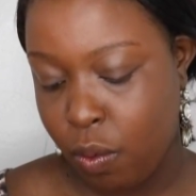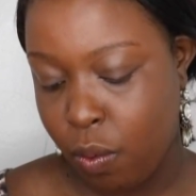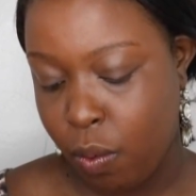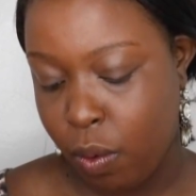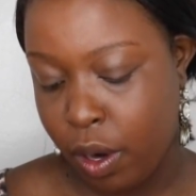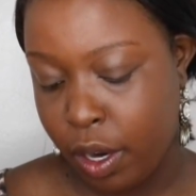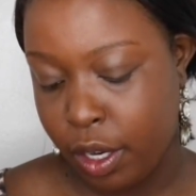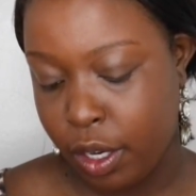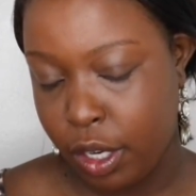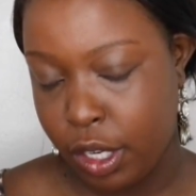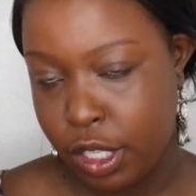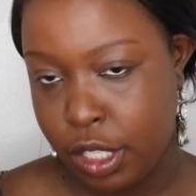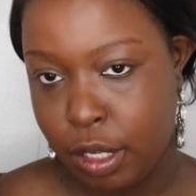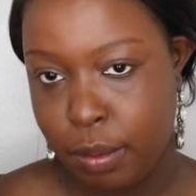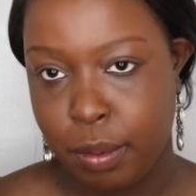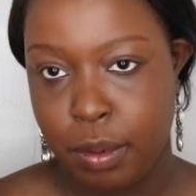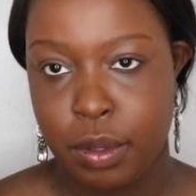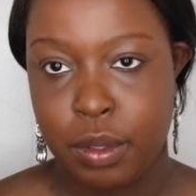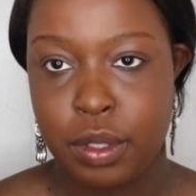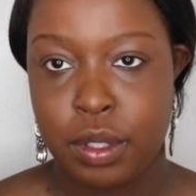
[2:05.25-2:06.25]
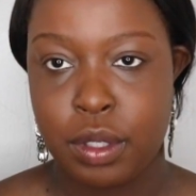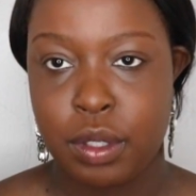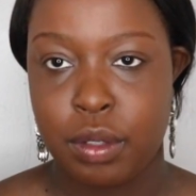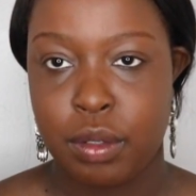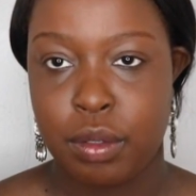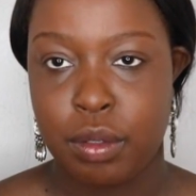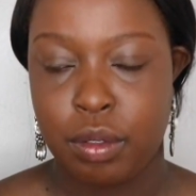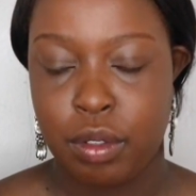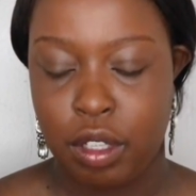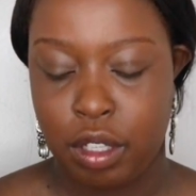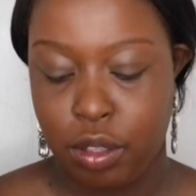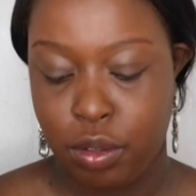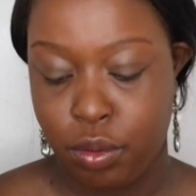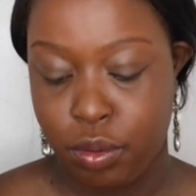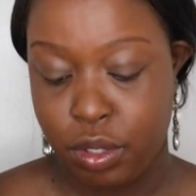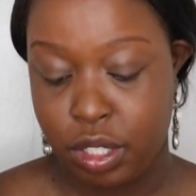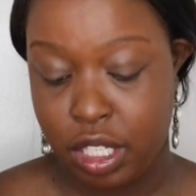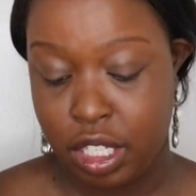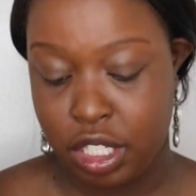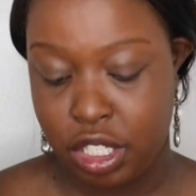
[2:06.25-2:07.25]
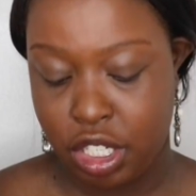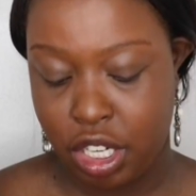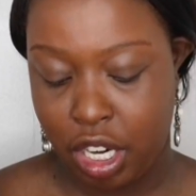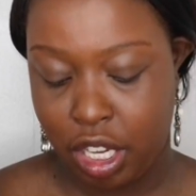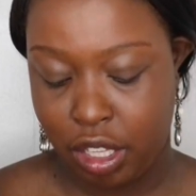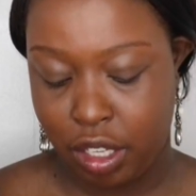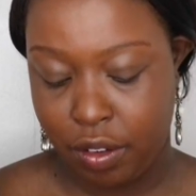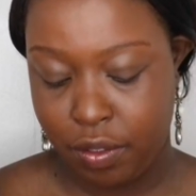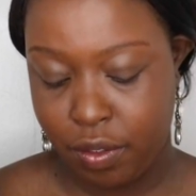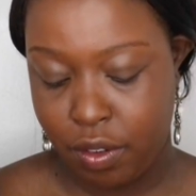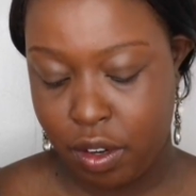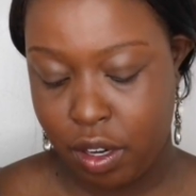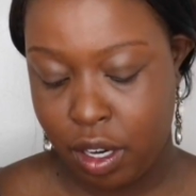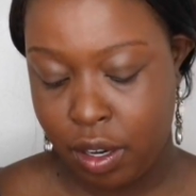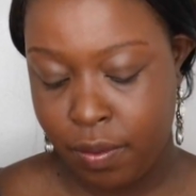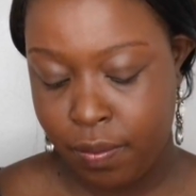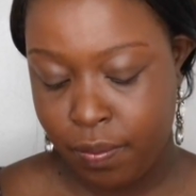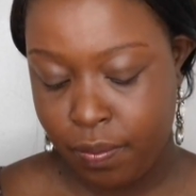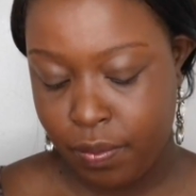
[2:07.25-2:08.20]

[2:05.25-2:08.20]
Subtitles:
what you're supposed to use each color for.